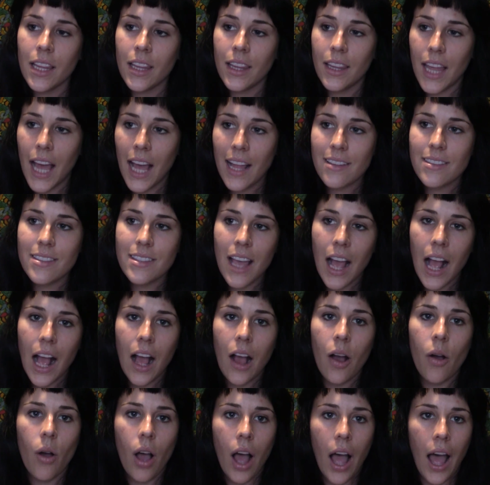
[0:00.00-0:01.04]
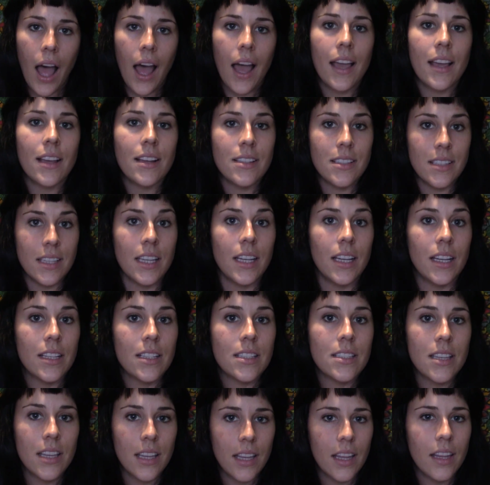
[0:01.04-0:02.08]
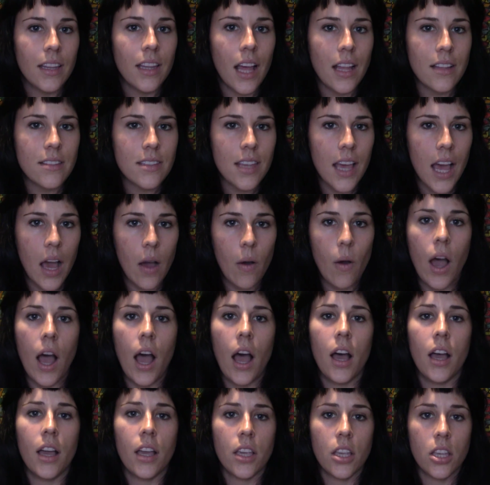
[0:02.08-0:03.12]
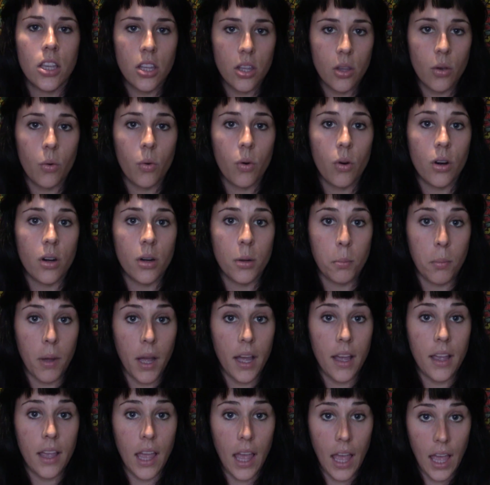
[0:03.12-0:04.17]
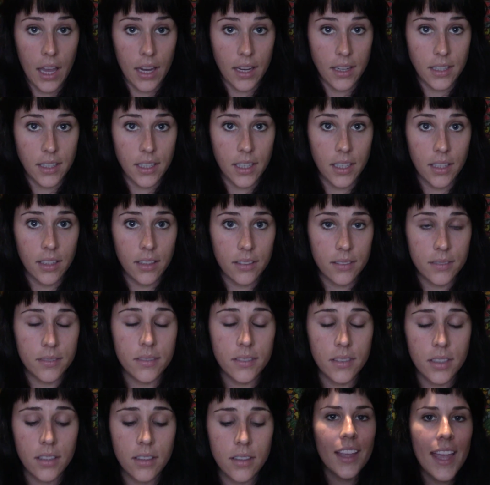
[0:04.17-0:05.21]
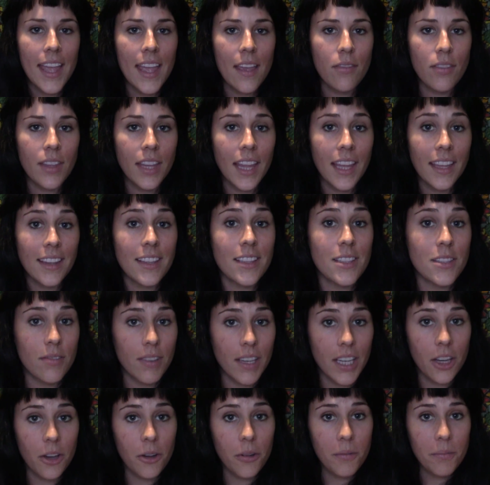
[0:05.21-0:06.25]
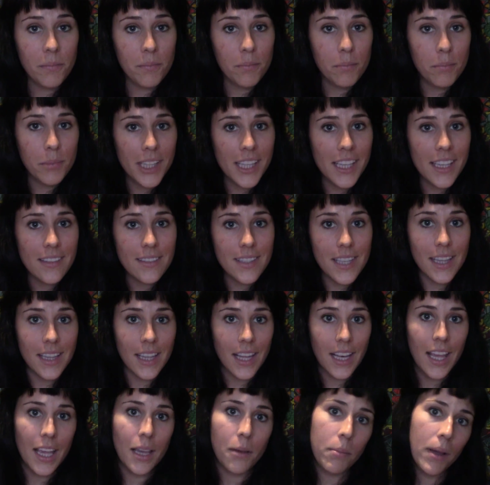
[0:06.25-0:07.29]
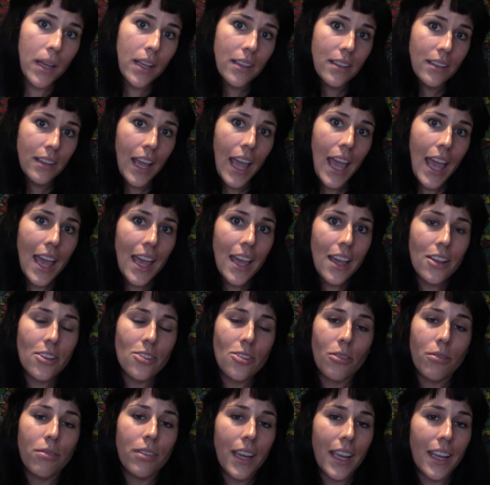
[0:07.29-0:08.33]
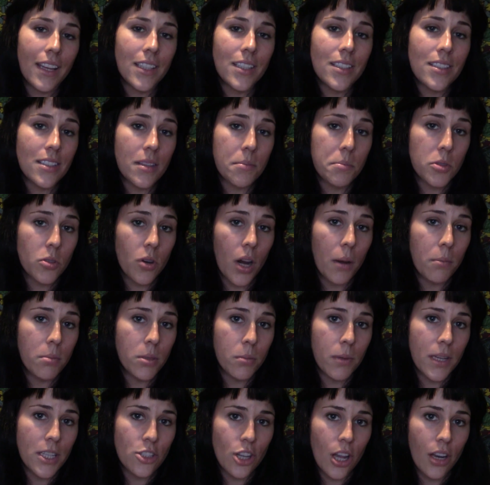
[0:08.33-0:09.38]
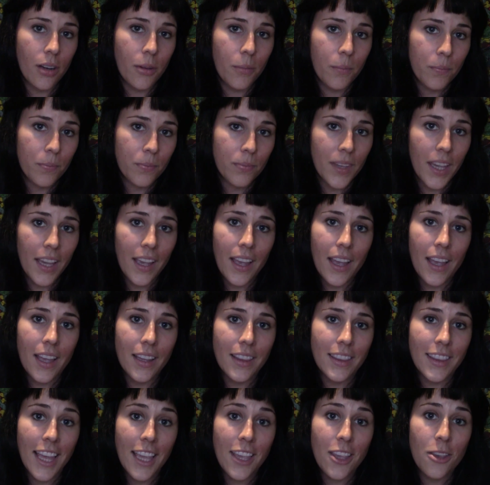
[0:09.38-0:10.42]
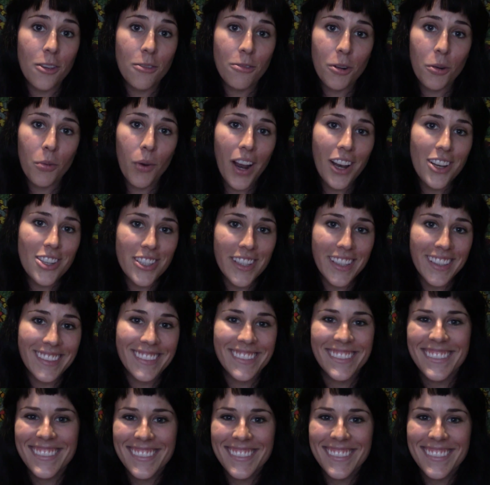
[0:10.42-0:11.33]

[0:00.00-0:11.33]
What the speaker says: That's how I did it. That's how I cured my acne. If you like this video, please hit the like button and don't forget to subscribe to my channel, and thank you for watching.